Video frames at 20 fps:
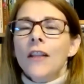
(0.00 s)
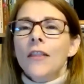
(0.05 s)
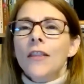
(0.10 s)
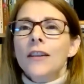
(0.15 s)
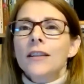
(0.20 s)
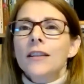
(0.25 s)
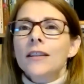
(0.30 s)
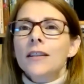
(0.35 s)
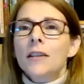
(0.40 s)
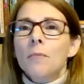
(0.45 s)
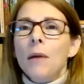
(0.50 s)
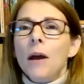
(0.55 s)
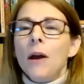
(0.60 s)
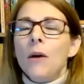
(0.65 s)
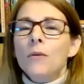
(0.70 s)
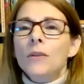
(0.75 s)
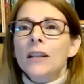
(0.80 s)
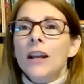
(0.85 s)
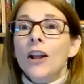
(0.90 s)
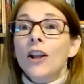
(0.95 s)
This is
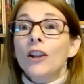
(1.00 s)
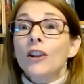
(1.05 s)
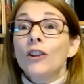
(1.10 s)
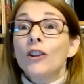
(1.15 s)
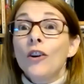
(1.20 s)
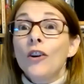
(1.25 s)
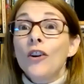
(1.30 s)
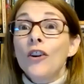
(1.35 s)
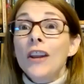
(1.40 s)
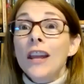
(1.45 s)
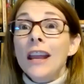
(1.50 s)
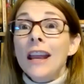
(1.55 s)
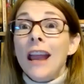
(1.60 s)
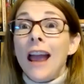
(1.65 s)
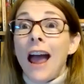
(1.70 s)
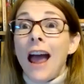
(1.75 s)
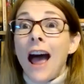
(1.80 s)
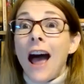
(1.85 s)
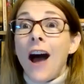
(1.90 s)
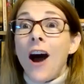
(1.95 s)
about
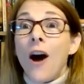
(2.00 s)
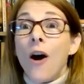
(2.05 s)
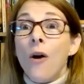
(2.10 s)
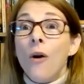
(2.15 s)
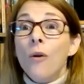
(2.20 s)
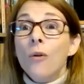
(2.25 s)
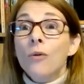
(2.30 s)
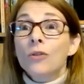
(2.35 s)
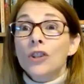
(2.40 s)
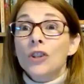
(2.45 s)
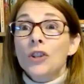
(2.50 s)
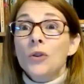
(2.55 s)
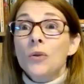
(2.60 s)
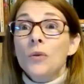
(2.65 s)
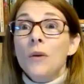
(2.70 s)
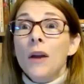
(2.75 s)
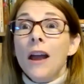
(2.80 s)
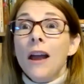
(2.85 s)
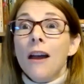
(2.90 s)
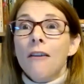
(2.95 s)
learning how
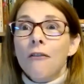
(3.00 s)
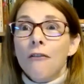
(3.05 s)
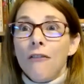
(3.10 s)
to